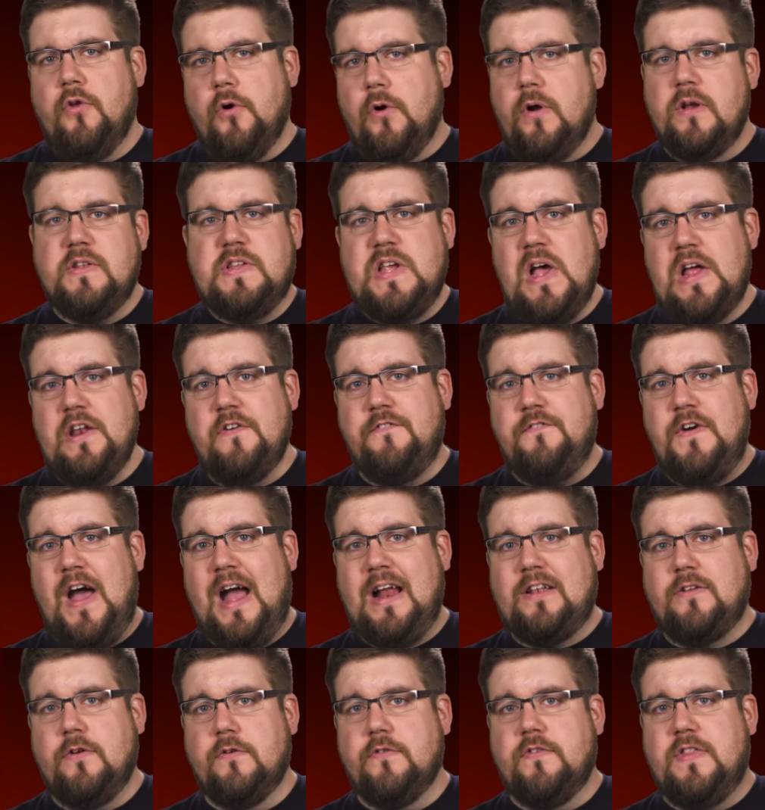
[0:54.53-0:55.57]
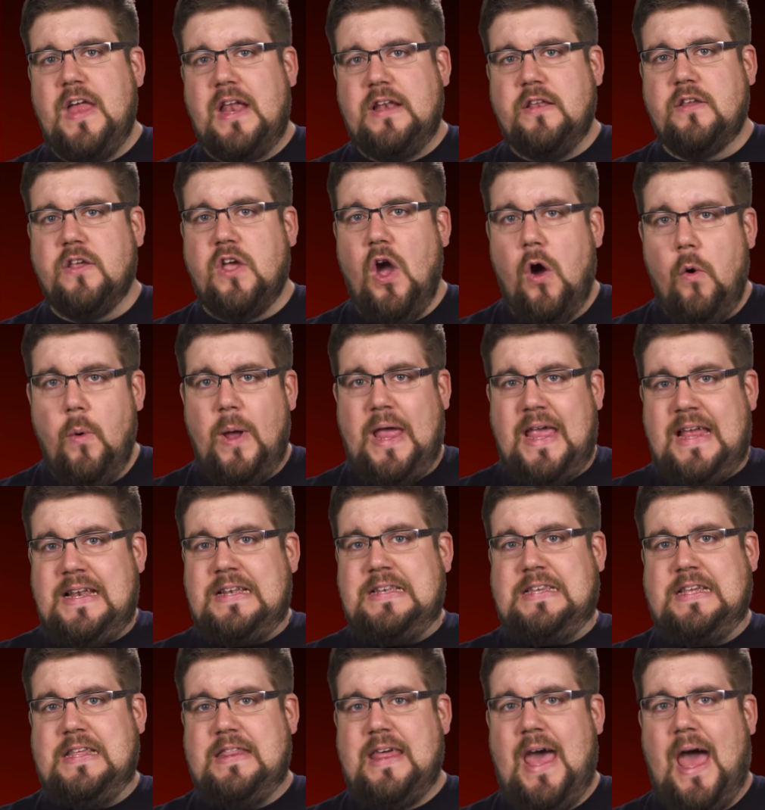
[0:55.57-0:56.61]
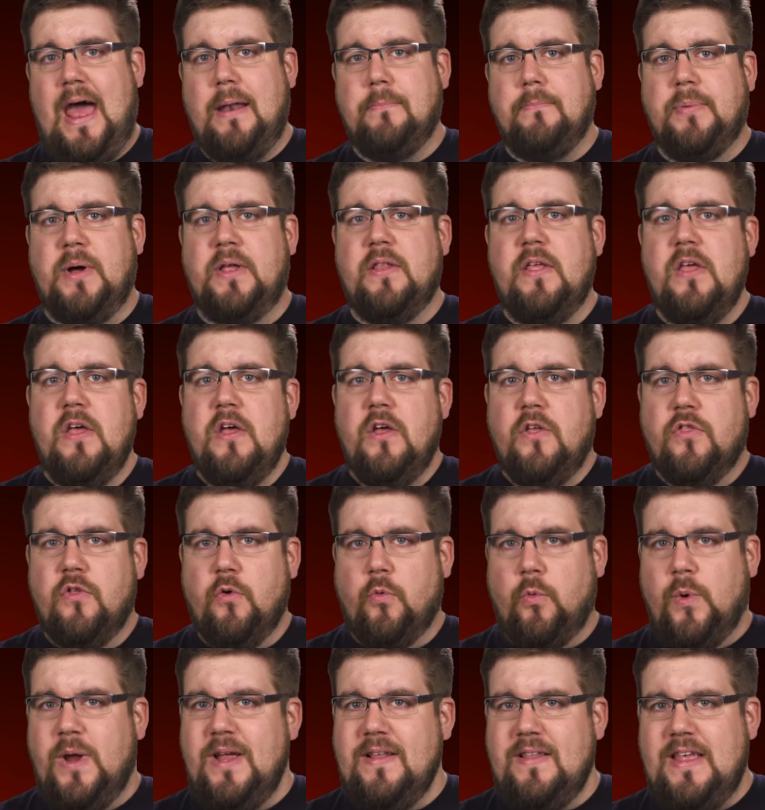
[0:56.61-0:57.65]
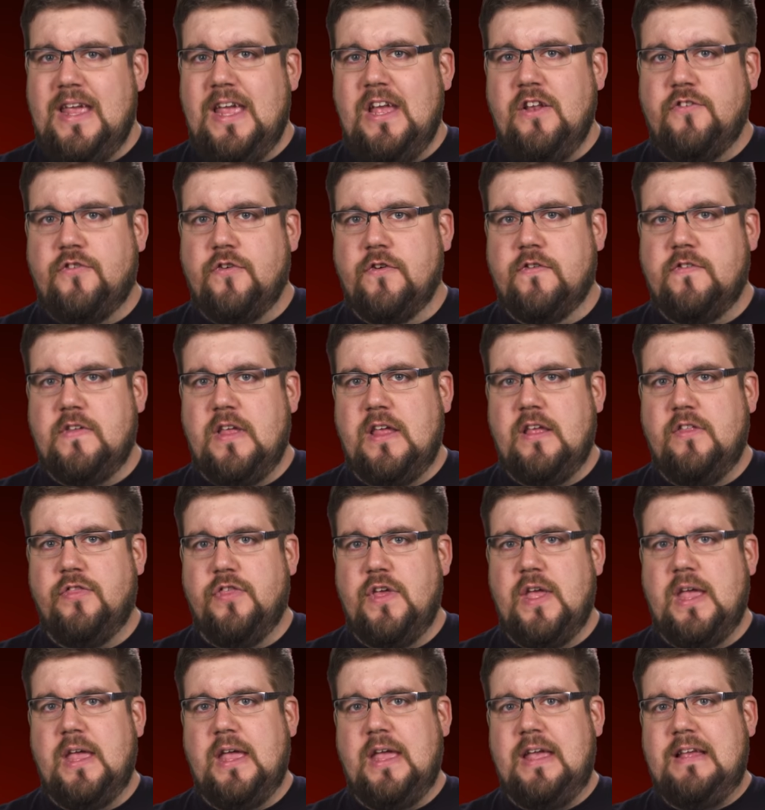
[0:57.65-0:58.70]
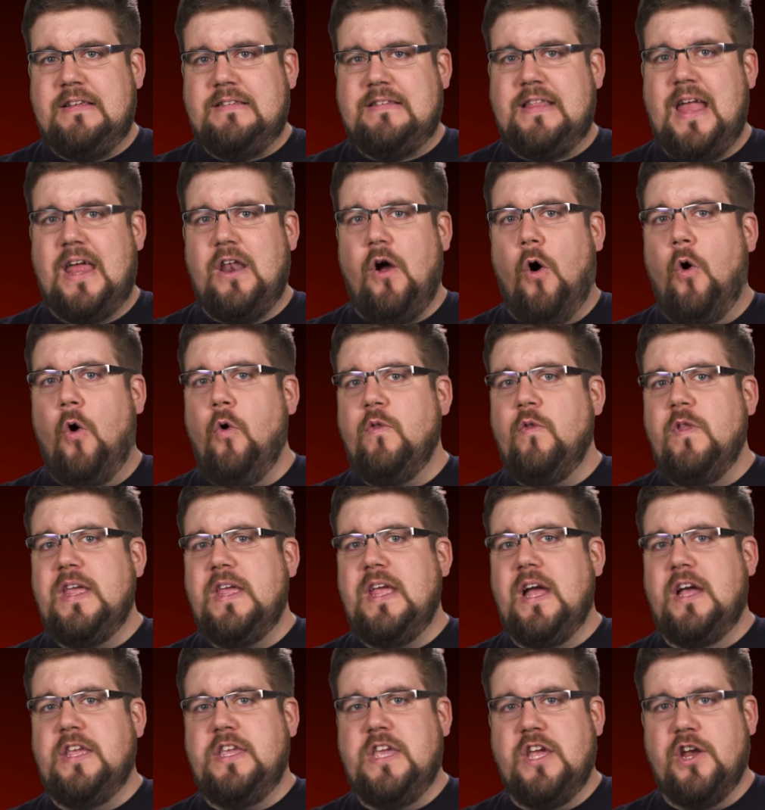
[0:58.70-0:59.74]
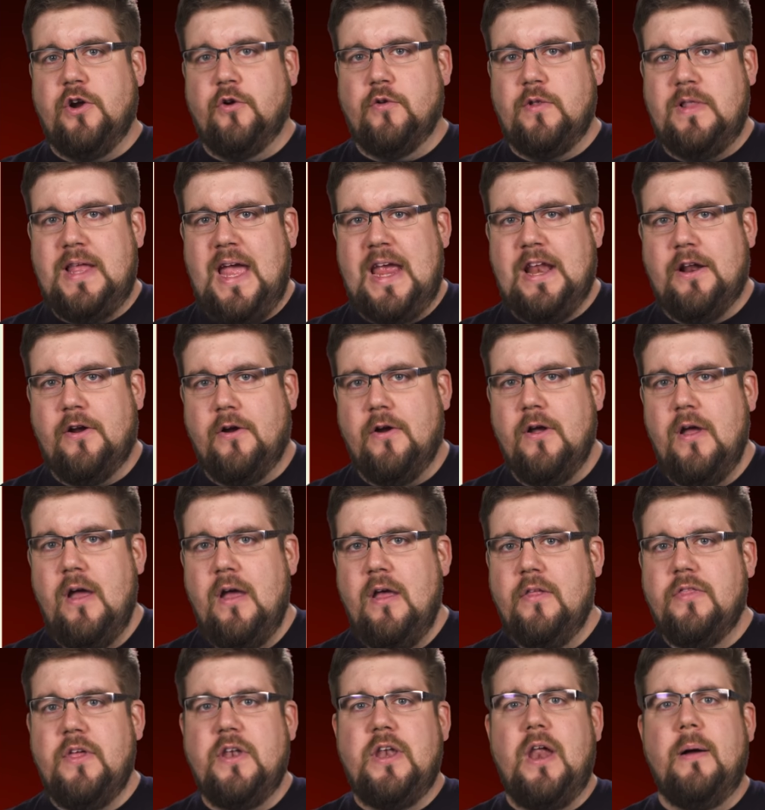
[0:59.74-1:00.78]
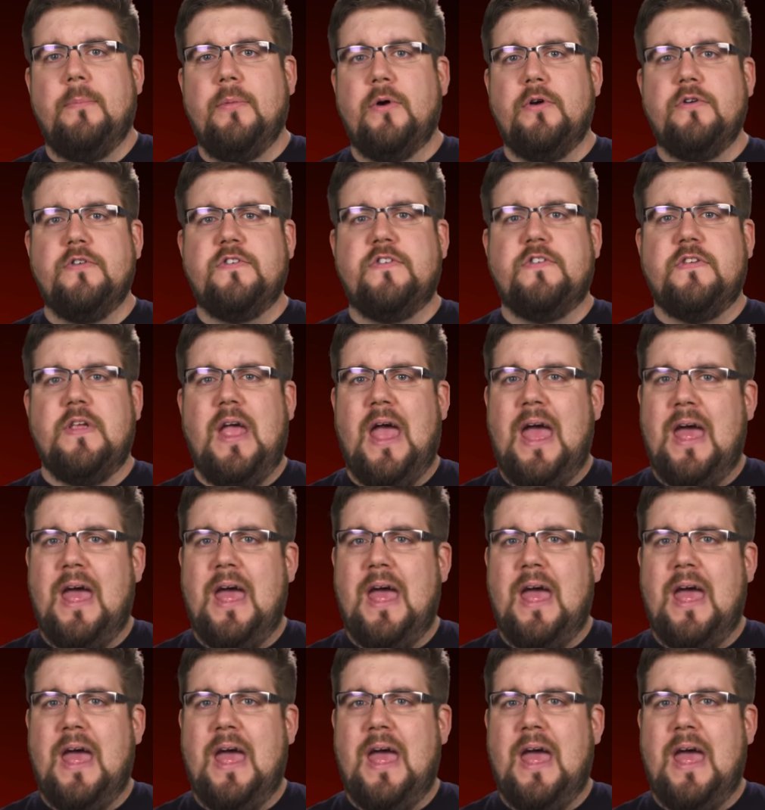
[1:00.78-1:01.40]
There are a ton of factors that go into that, but the really interesting thing is that only a year later, the numbers